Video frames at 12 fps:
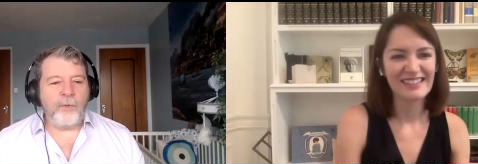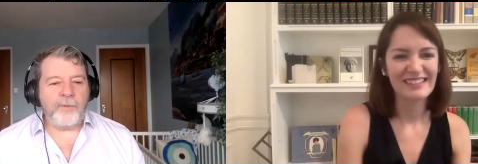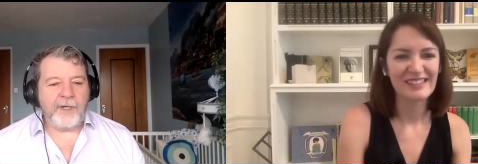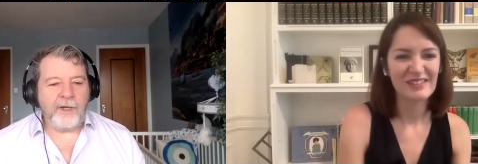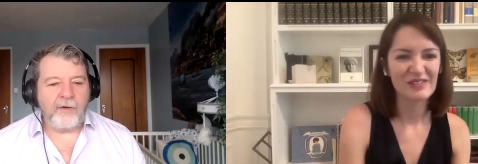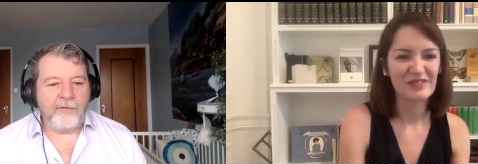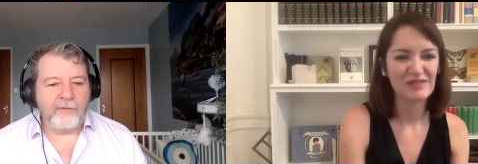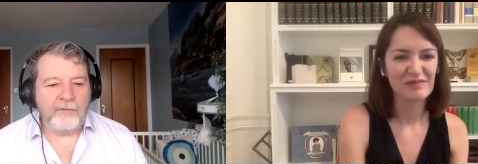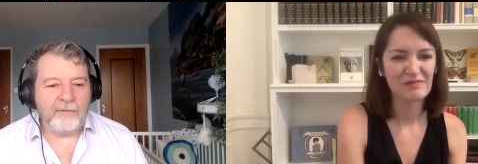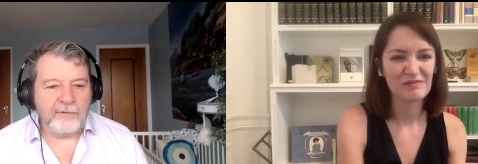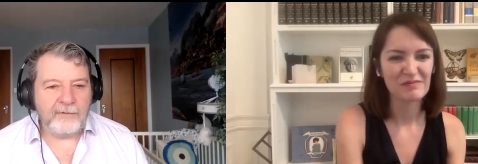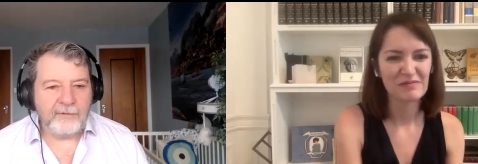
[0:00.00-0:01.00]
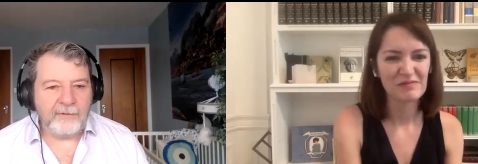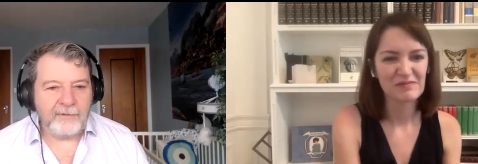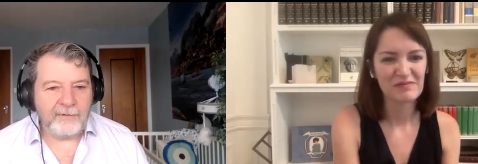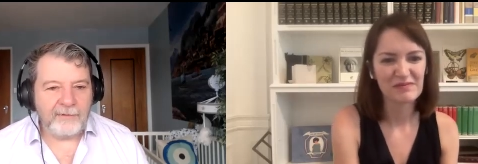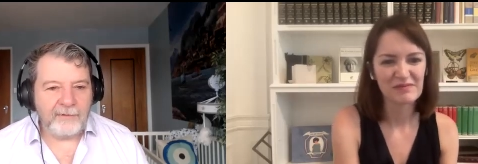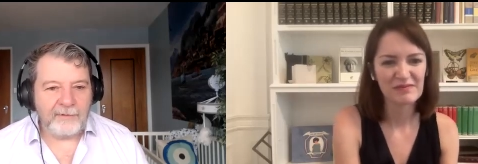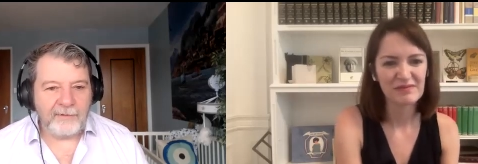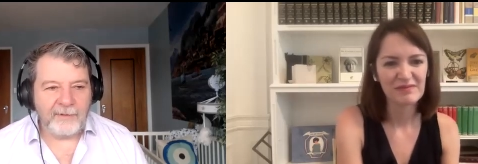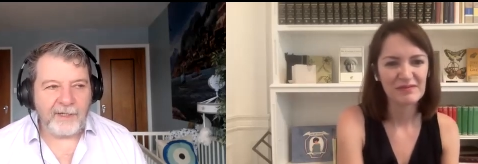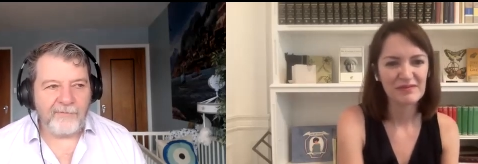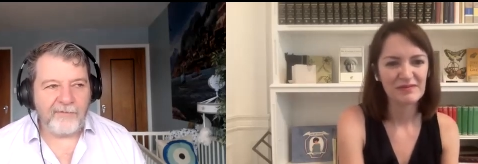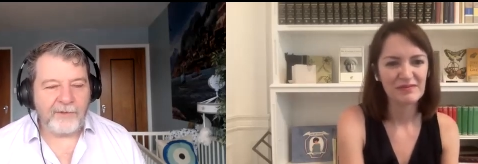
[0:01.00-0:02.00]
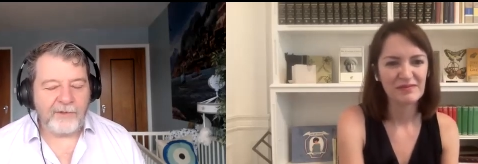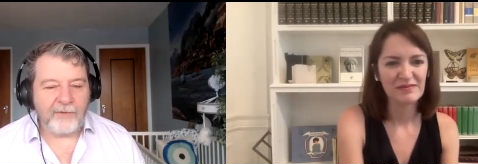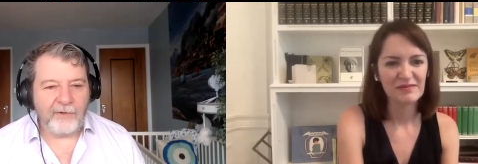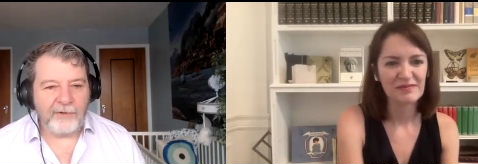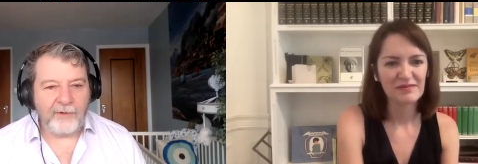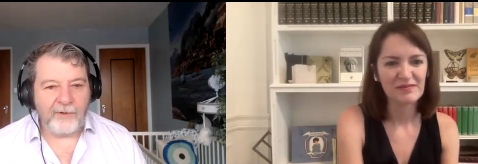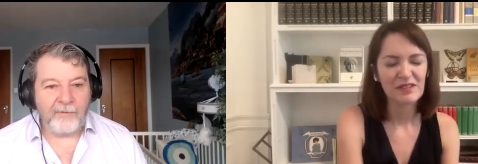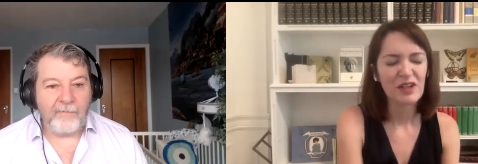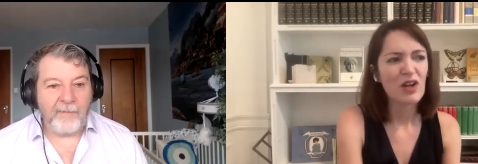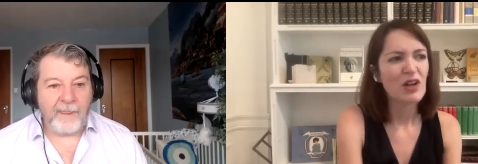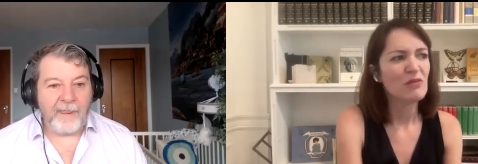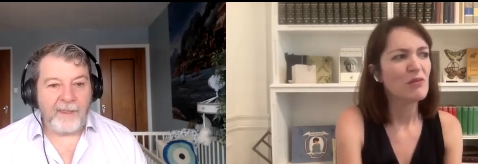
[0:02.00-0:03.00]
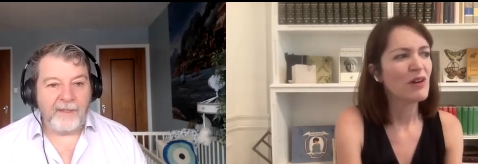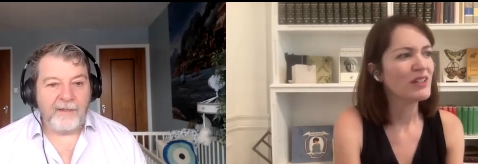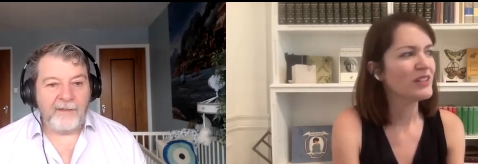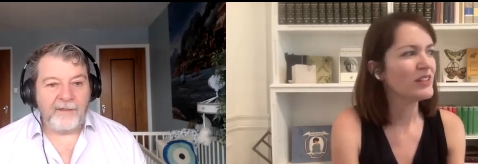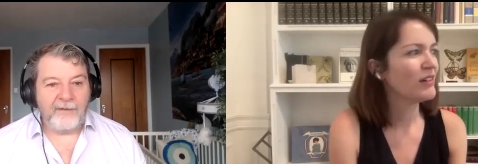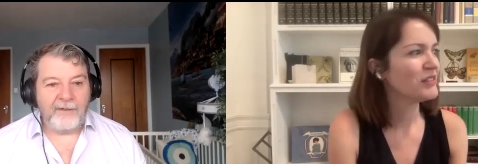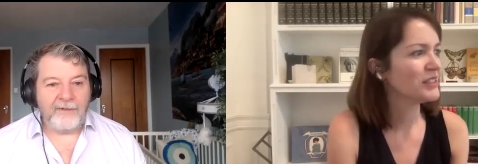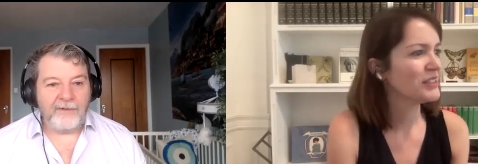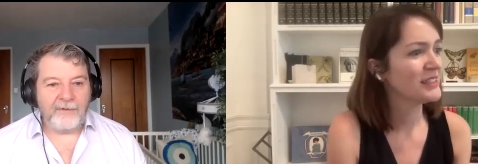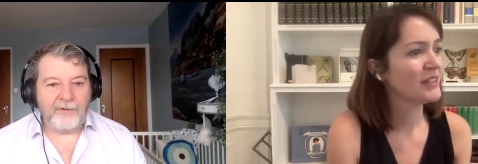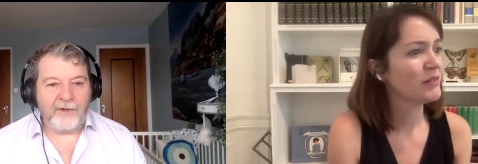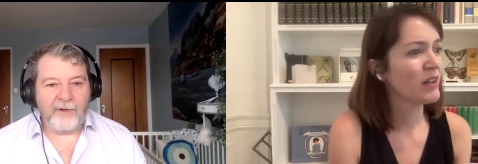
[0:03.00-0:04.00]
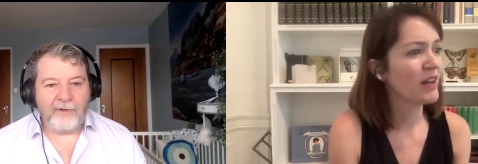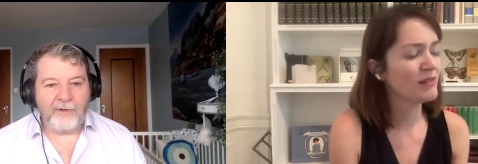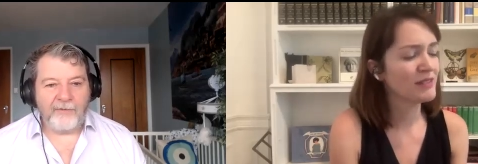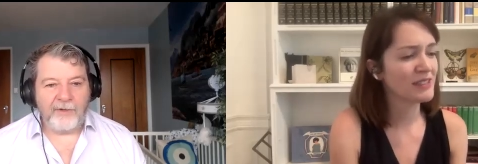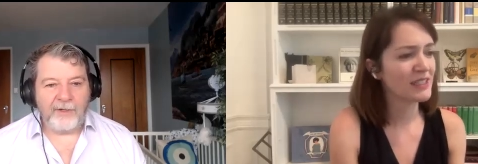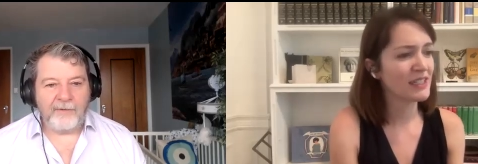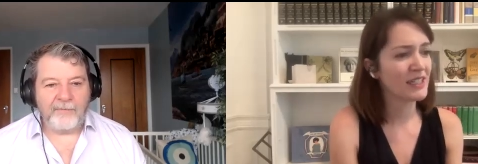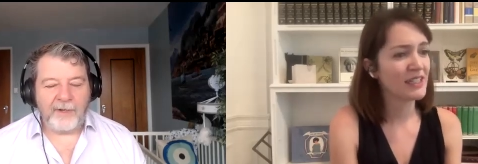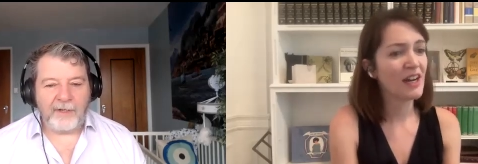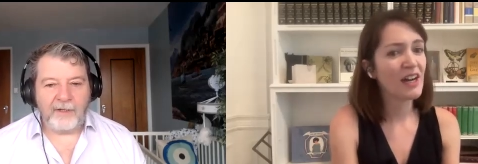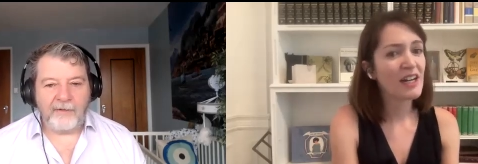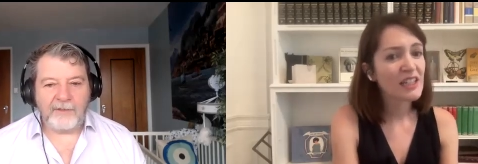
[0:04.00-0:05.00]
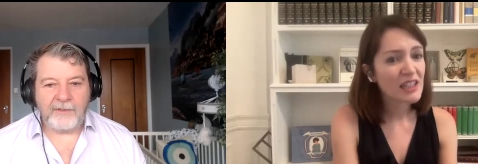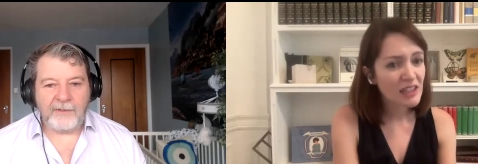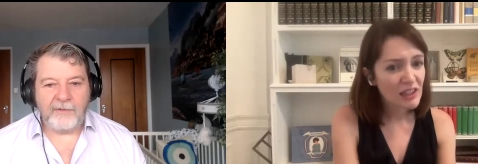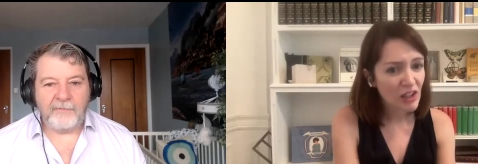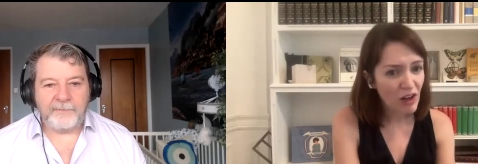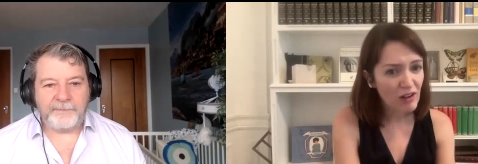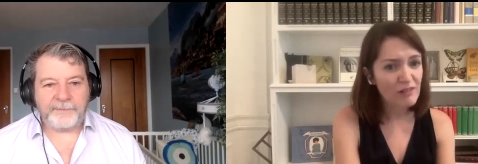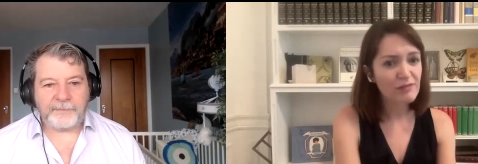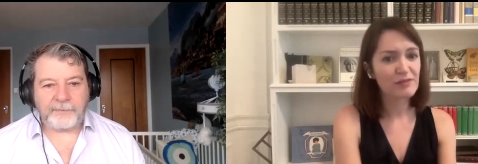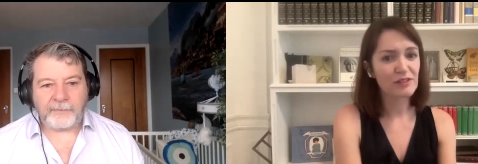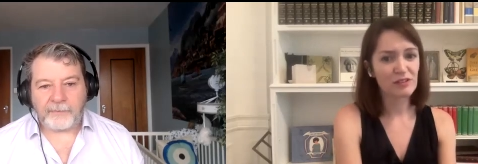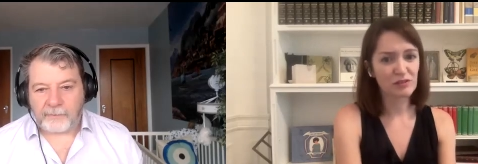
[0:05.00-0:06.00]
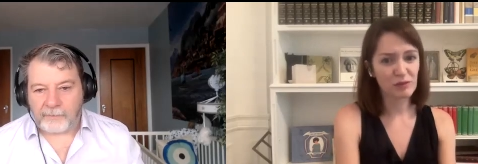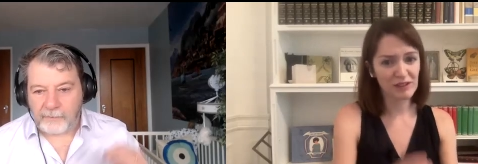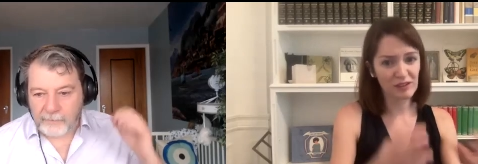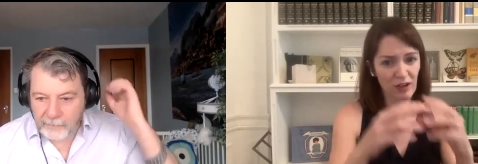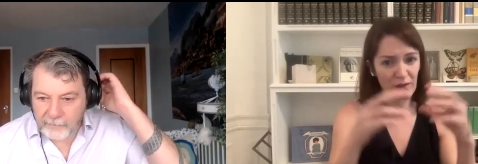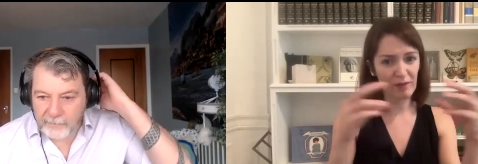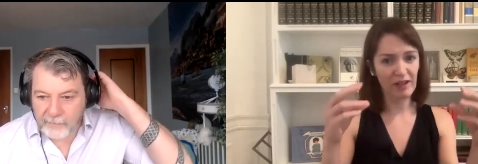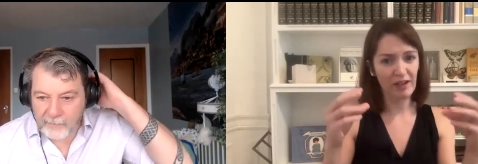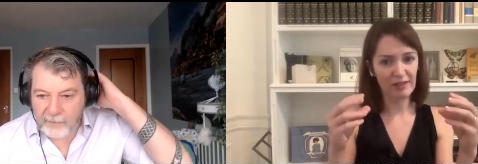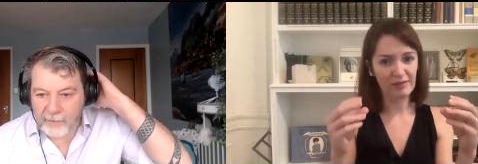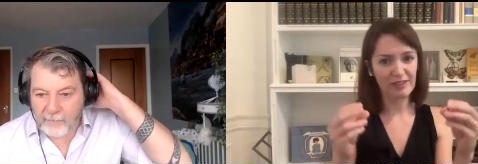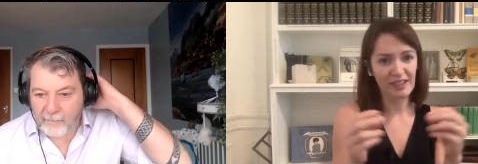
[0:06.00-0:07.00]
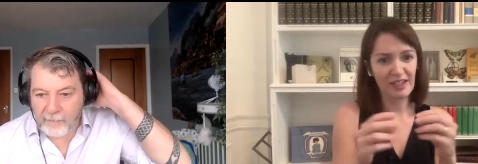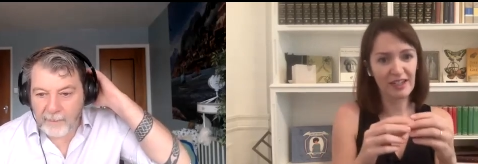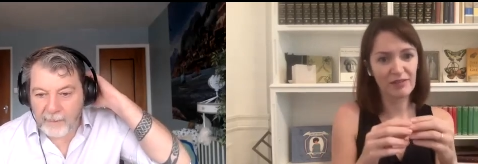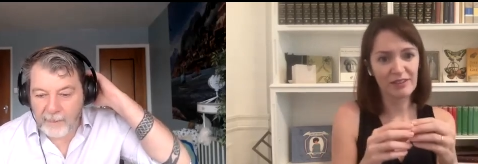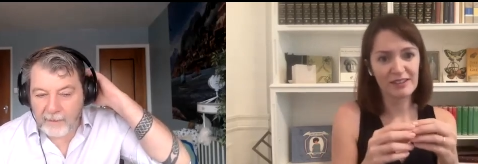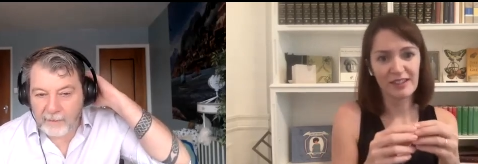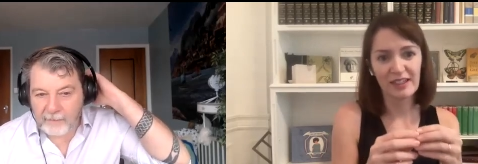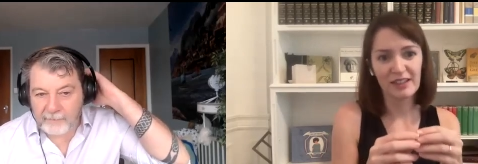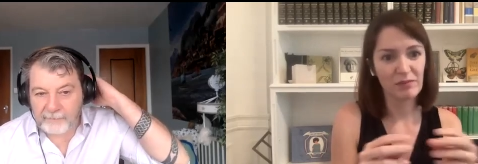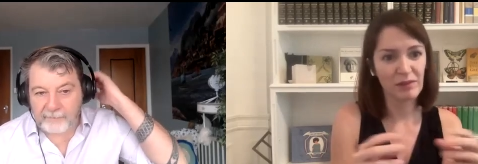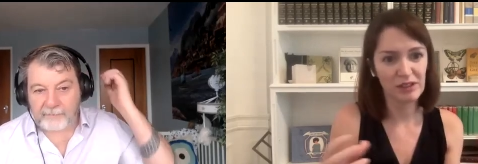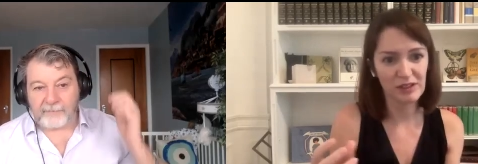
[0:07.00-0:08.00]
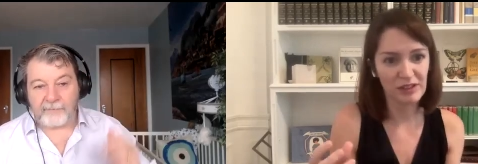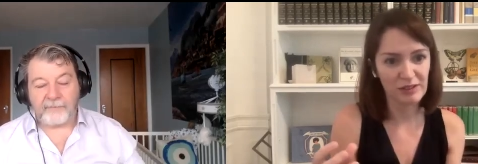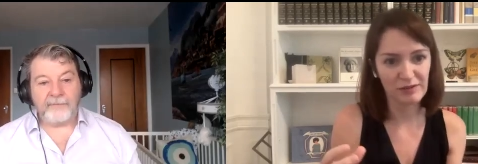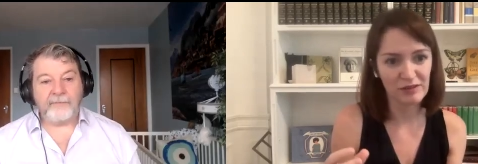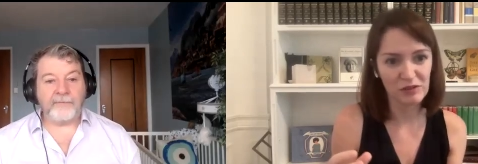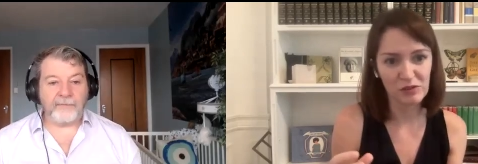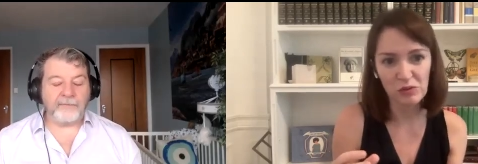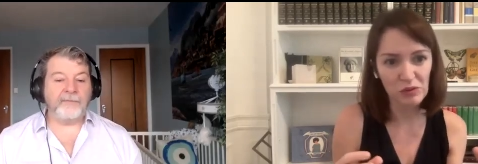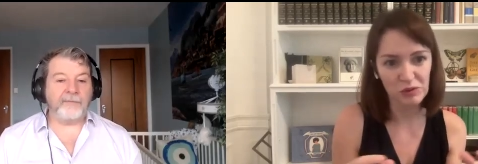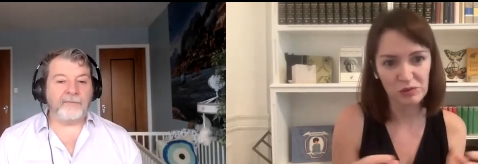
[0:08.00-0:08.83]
Speaker 1: Opinel knives on you?
Speaker 2: Well, you know, I was going to say when I was a kid, I loved Swiss Army knives, and I always had a bunch of different cool